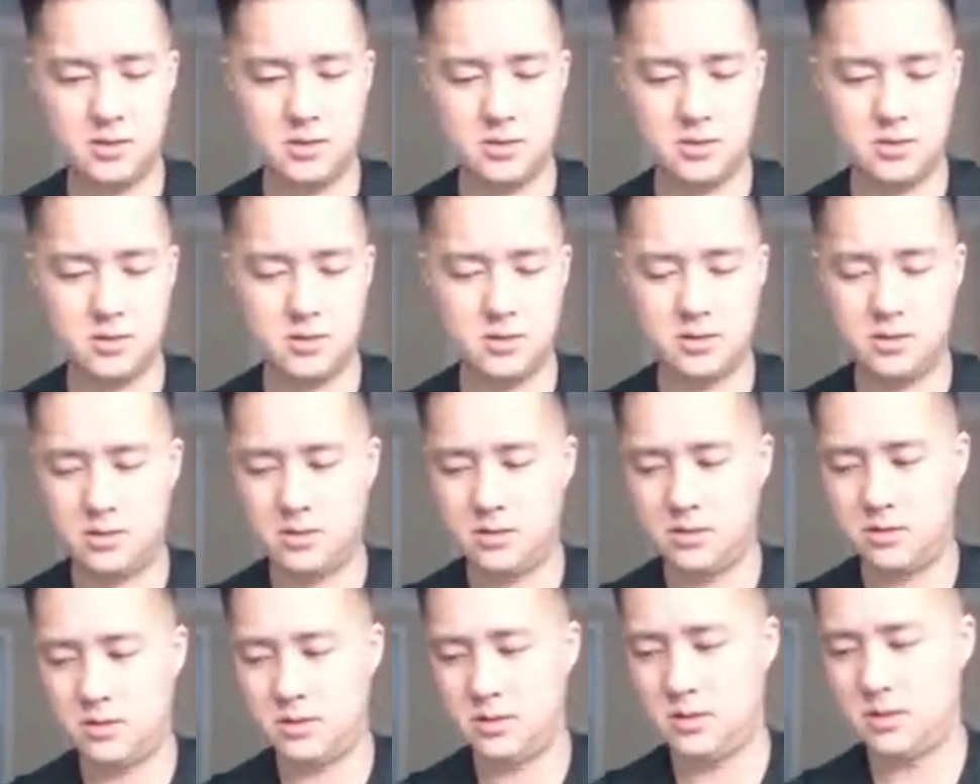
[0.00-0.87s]

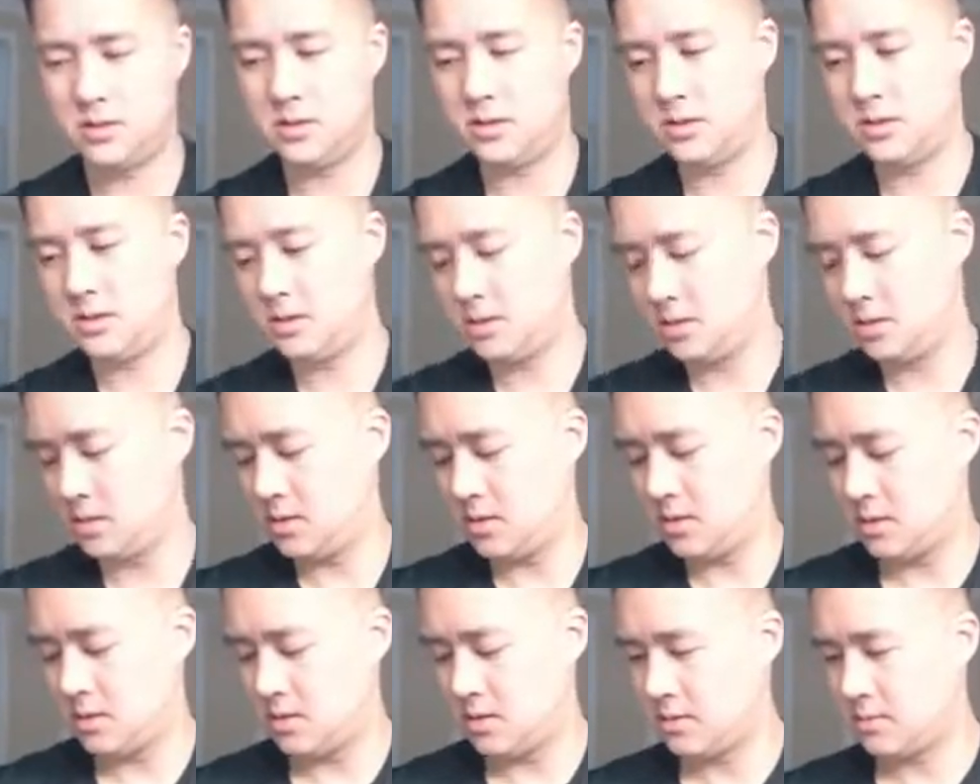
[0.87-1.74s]

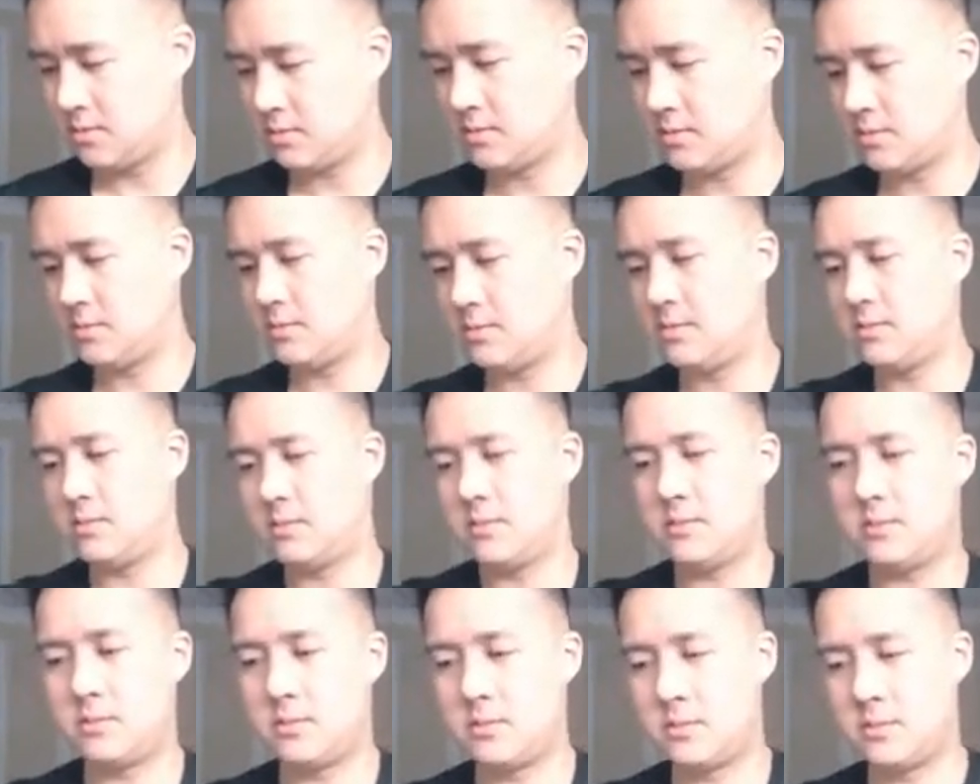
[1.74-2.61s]

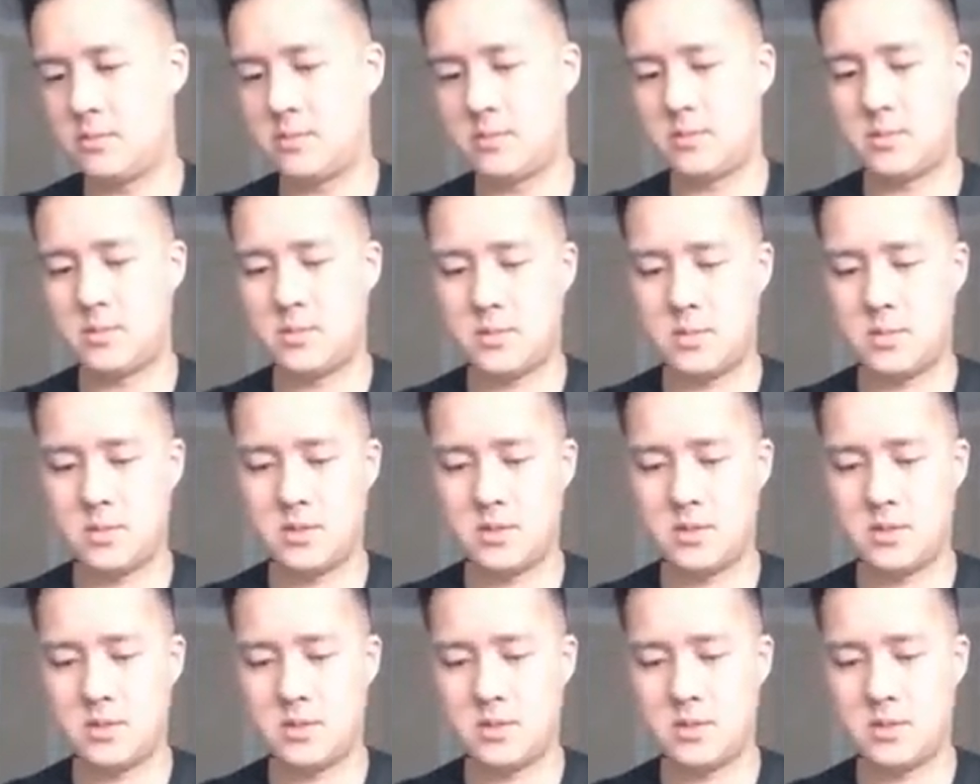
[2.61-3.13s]
[no speech]